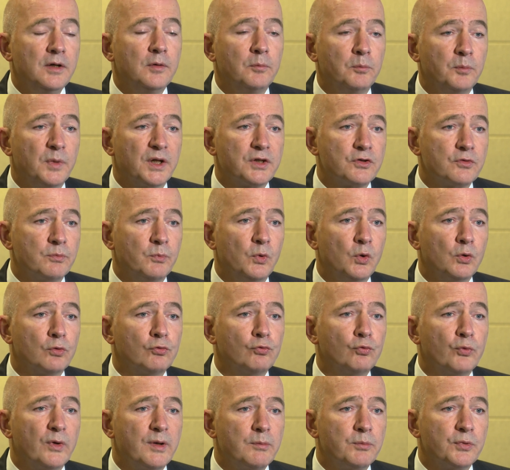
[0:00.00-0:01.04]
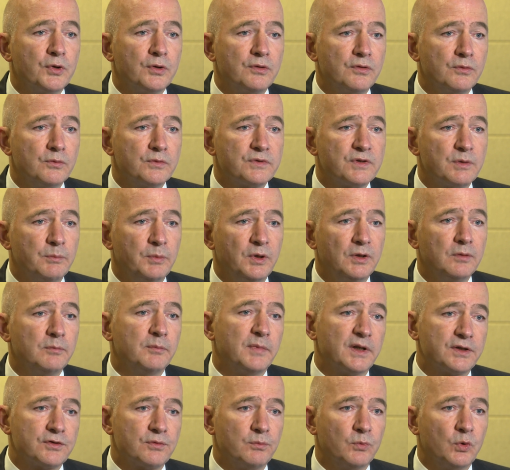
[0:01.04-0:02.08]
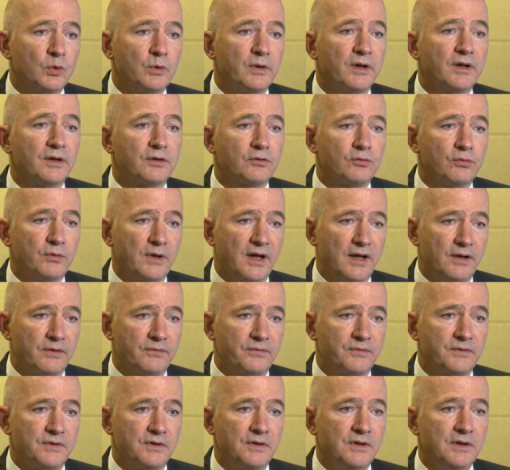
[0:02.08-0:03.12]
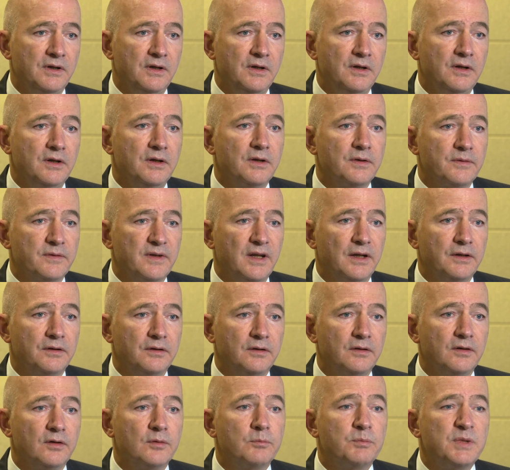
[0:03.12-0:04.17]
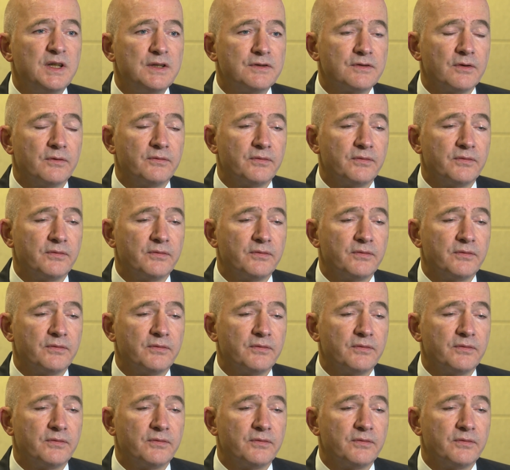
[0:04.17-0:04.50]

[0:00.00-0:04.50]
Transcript: much more reproducible, much more a craft than a piece